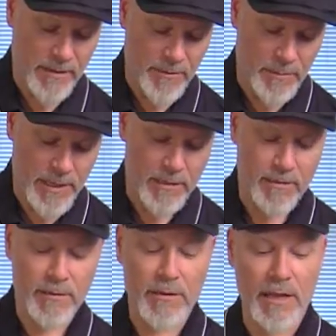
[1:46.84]
out the
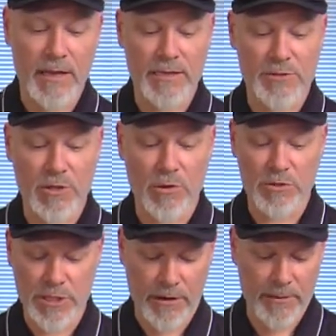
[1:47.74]
pit and it leaves you the whole
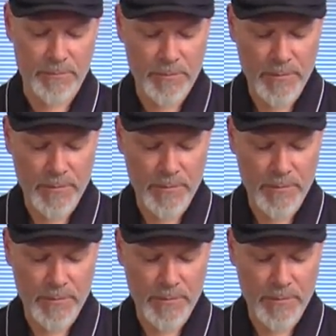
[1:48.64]
cherry.